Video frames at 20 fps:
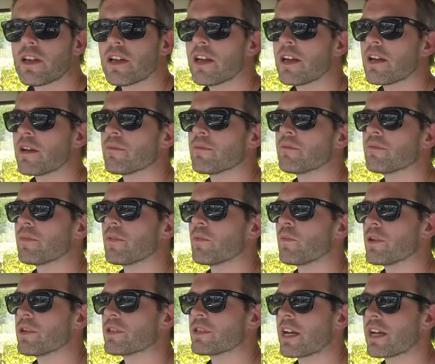um,
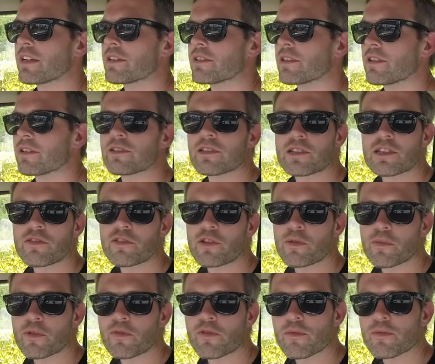which had a
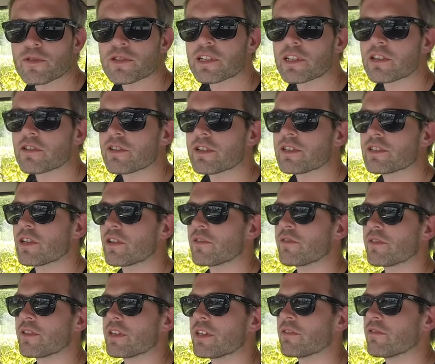significant performance increase
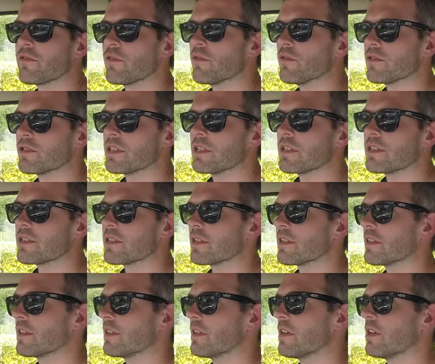over the
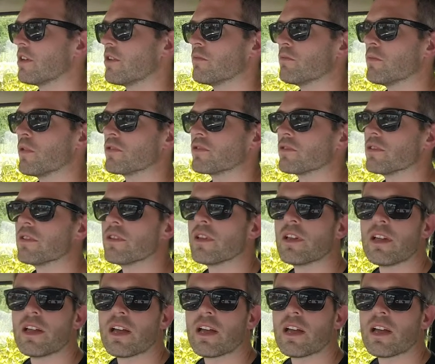four-cylinder model,